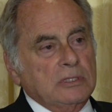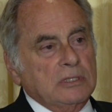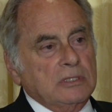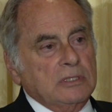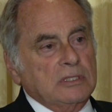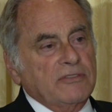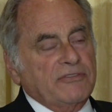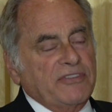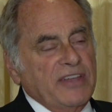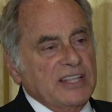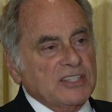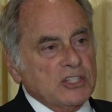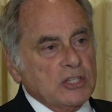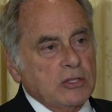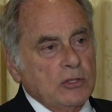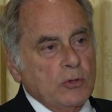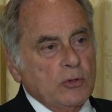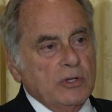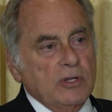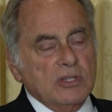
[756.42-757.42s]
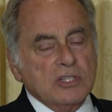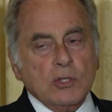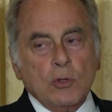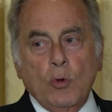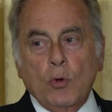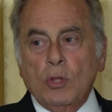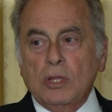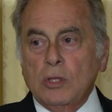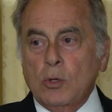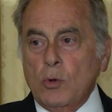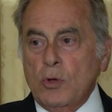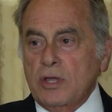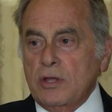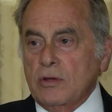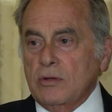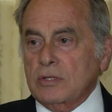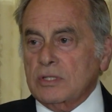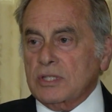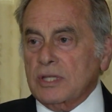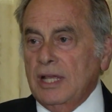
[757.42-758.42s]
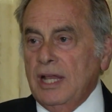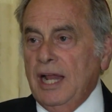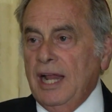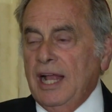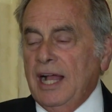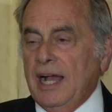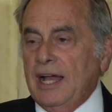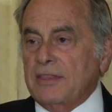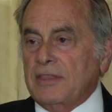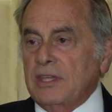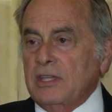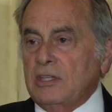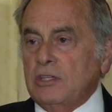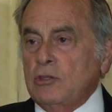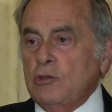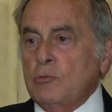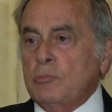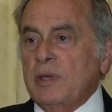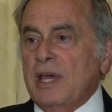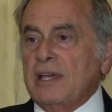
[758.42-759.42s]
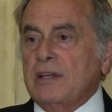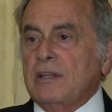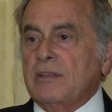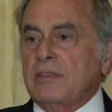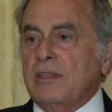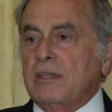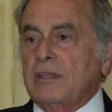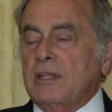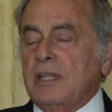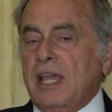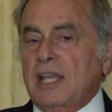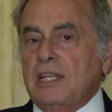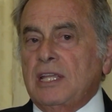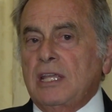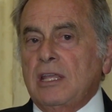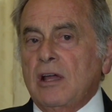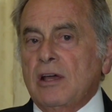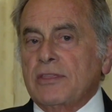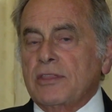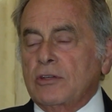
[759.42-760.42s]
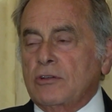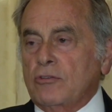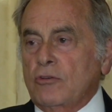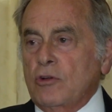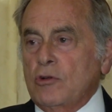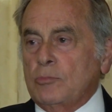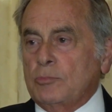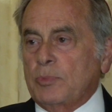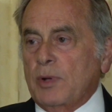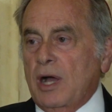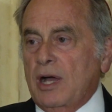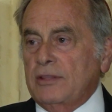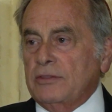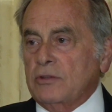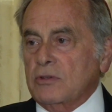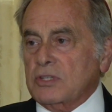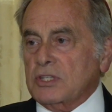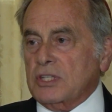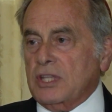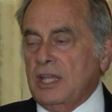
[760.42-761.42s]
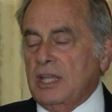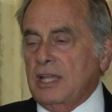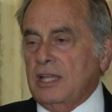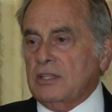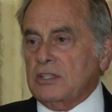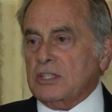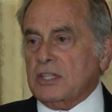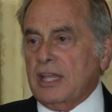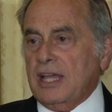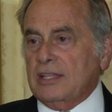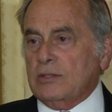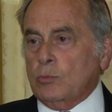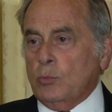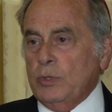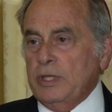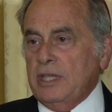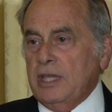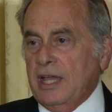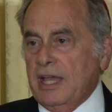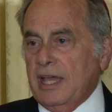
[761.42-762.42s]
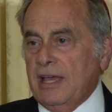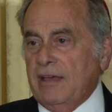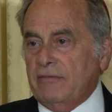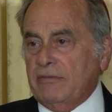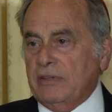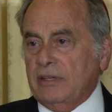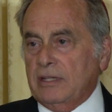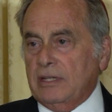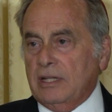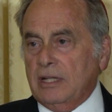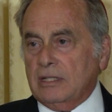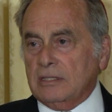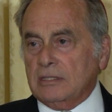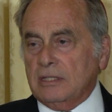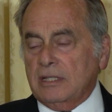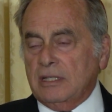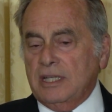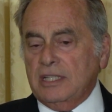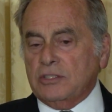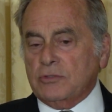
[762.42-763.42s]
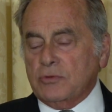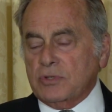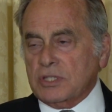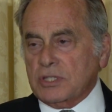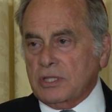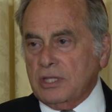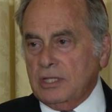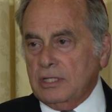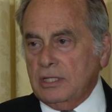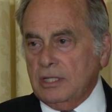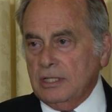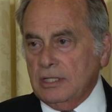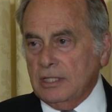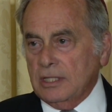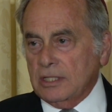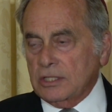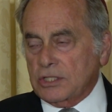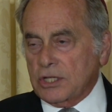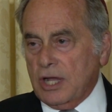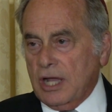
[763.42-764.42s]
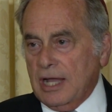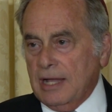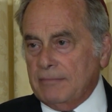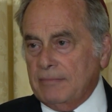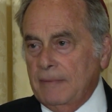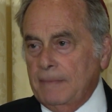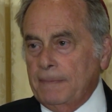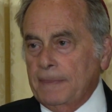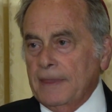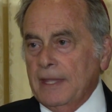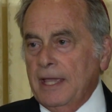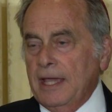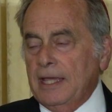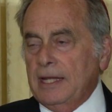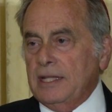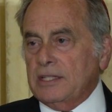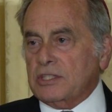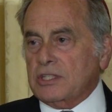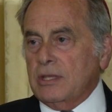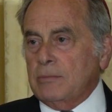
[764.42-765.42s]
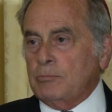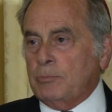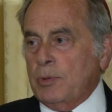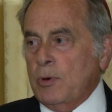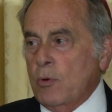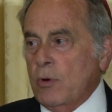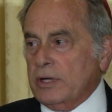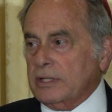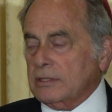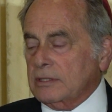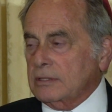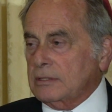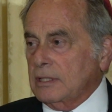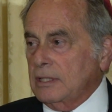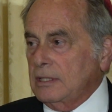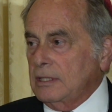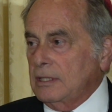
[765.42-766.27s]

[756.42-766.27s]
defense lawyers or lawyers, I think you better than any other group understands that we have an interesting job, and it's important